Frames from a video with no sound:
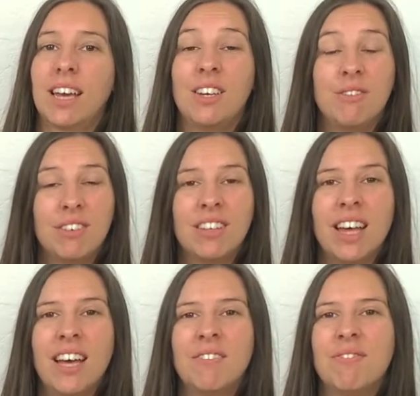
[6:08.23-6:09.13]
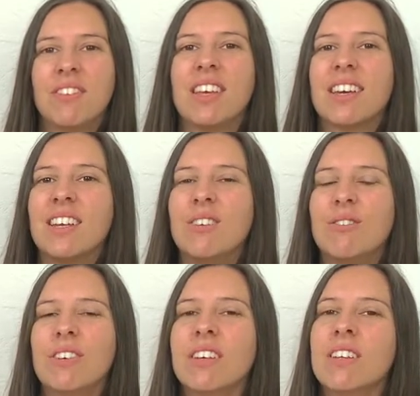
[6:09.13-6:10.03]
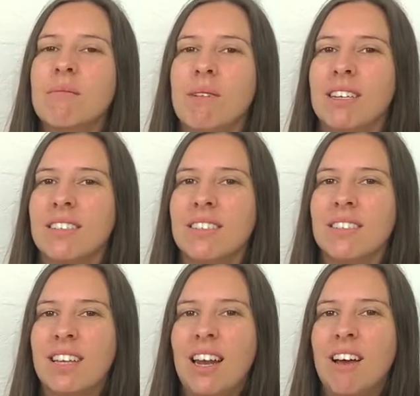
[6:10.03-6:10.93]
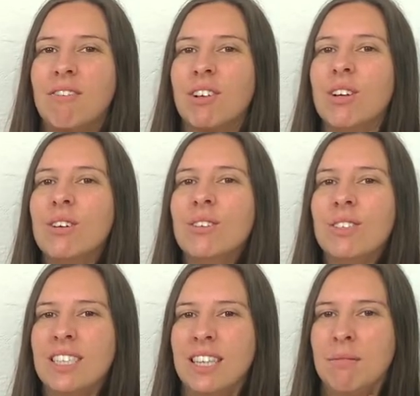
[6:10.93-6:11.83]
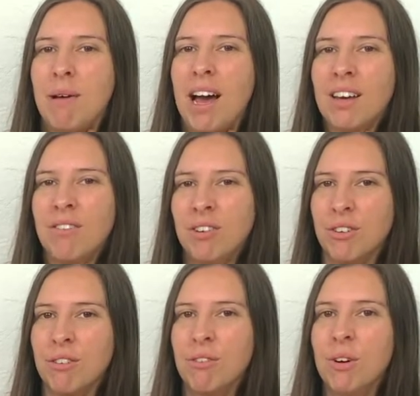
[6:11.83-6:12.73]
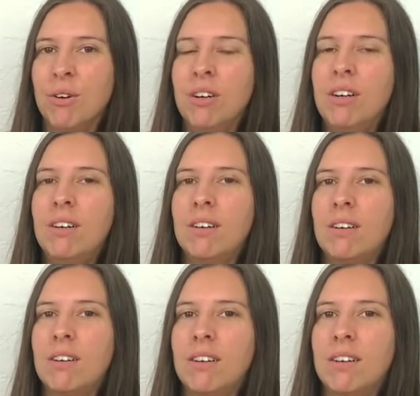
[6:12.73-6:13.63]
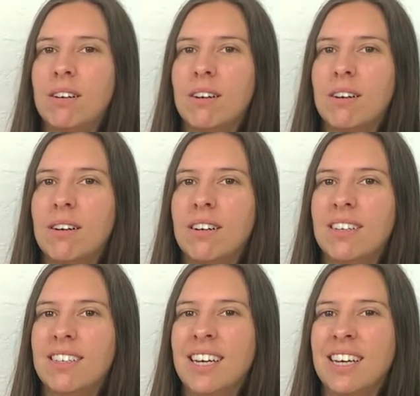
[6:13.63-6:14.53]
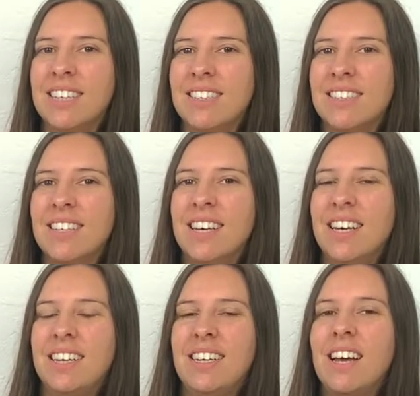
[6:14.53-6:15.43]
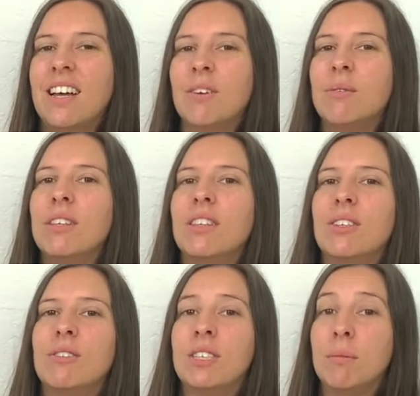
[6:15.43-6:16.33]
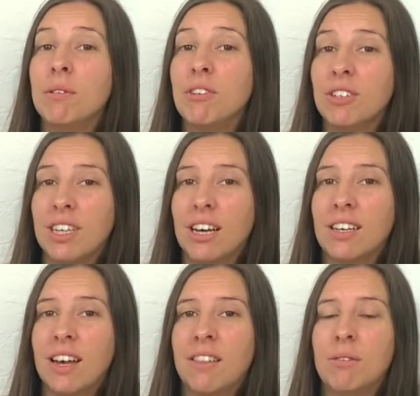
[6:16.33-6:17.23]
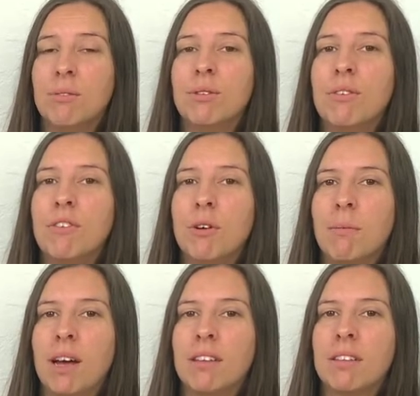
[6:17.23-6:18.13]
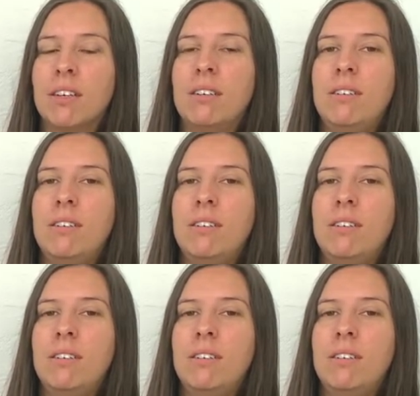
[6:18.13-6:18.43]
Can you feel that? Can you feel the muscles that have closed in the back of your throat? Nice. Now with the tip of your tongue at the roof of your mouth,